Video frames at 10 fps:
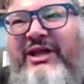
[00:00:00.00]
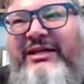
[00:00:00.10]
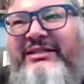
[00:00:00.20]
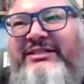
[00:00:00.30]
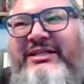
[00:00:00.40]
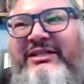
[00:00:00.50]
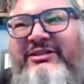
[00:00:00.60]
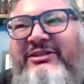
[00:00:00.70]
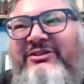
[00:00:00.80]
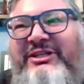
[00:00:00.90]
like
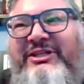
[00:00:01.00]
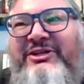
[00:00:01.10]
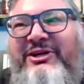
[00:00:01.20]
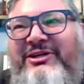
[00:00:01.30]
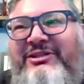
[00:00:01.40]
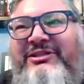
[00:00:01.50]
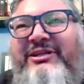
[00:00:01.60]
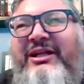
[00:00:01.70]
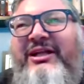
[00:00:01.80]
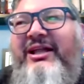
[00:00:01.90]
tequila liqueur.
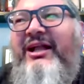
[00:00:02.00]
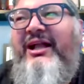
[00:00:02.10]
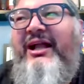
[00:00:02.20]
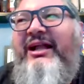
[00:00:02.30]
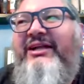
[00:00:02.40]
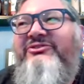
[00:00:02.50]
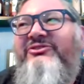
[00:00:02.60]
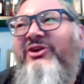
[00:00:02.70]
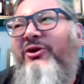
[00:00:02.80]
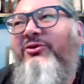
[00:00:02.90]
And
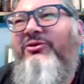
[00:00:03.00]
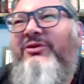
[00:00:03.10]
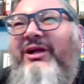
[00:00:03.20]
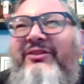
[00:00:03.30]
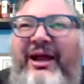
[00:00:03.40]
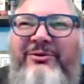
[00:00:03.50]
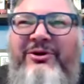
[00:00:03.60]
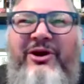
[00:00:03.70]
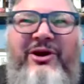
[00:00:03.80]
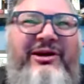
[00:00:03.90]
so in that
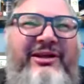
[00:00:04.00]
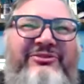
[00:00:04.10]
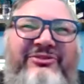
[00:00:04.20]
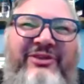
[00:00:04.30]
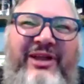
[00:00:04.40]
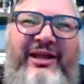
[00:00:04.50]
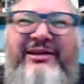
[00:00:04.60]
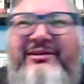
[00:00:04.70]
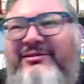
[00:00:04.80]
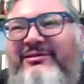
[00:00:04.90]
regard, it's
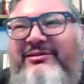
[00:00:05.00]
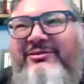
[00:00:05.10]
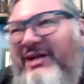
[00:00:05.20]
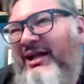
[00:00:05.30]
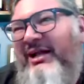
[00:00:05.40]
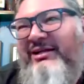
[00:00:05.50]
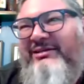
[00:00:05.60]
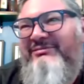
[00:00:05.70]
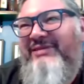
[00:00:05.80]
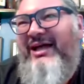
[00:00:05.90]
like,
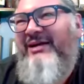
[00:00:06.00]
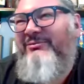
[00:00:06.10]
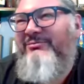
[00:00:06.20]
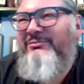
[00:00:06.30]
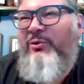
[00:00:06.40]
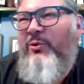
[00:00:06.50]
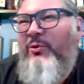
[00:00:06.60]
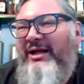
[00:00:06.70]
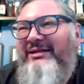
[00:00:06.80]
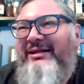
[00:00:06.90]
okay, not
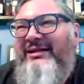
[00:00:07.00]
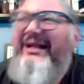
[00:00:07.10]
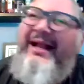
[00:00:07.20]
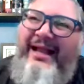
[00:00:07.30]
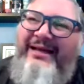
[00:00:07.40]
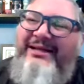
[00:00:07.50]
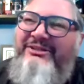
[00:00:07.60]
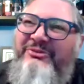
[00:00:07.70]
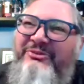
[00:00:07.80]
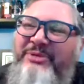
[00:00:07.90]
quite. And it
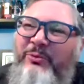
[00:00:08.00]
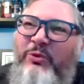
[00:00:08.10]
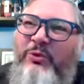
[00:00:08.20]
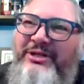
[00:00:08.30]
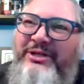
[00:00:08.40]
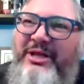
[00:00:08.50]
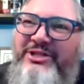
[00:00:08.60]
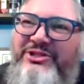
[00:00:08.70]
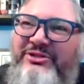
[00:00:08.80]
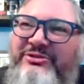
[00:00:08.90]
is a bit
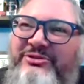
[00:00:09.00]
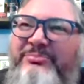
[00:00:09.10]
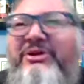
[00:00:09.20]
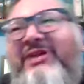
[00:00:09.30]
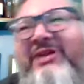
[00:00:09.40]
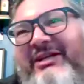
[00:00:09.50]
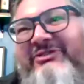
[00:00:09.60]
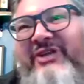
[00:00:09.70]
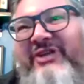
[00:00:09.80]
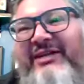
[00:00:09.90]
one-dimensional, but like I
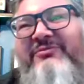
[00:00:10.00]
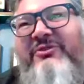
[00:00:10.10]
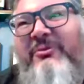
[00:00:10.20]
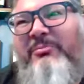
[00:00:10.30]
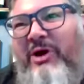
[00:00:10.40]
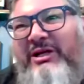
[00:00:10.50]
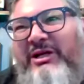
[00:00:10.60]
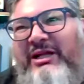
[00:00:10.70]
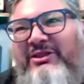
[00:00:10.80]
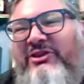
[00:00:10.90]
said, for the
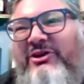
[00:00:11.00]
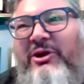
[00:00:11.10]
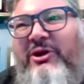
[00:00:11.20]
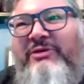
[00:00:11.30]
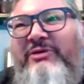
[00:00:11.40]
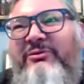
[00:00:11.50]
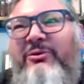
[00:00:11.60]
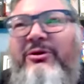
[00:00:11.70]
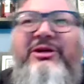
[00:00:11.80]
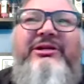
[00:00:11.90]
market that they're going
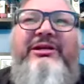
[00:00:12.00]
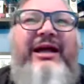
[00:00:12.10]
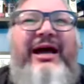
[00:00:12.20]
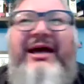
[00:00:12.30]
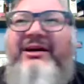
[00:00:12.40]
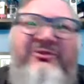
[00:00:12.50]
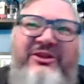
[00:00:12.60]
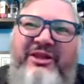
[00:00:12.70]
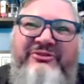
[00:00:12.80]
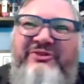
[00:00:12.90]
for, I don't
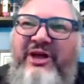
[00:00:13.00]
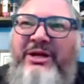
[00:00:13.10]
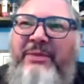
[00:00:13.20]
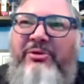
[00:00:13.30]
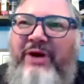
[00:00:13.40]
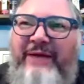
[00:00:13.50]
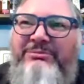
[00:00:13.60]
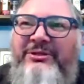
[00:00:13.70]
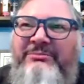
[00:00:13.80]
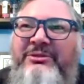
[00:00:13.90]
think that's going to be a
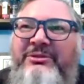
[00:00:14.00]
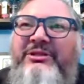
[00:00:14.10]
problem.